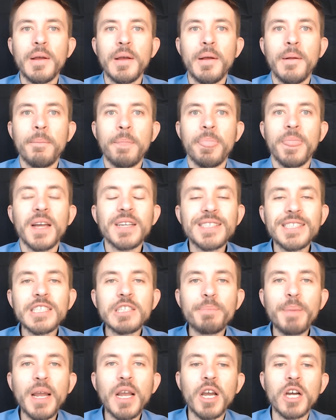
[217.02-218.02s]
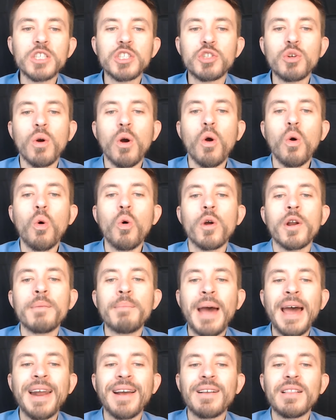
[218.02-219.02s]
This is because you are
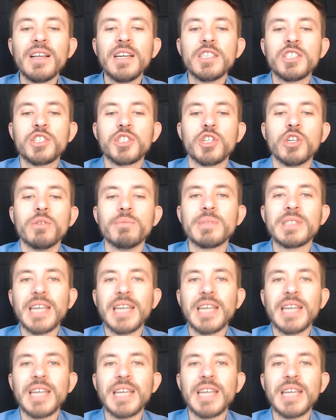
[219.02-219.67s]
automatically assumed